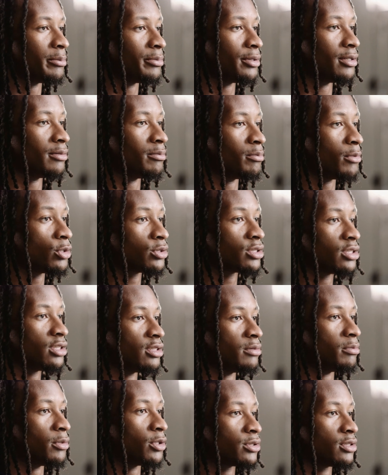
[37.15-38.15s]
But mostly
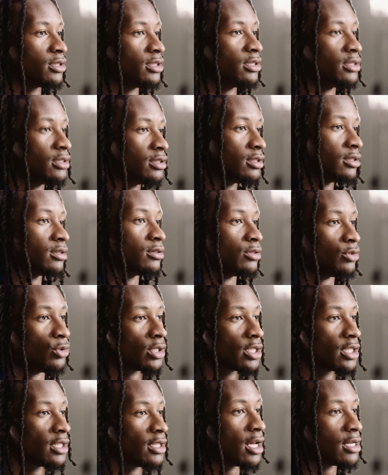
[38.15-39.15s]
the
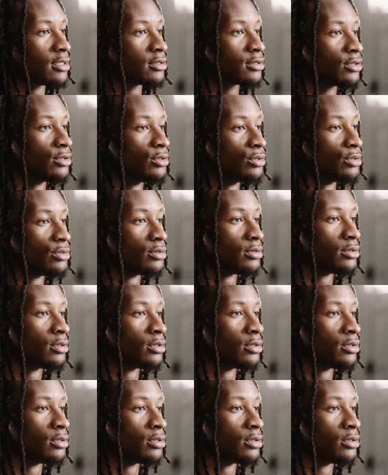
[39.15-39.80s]
North Carolina schools.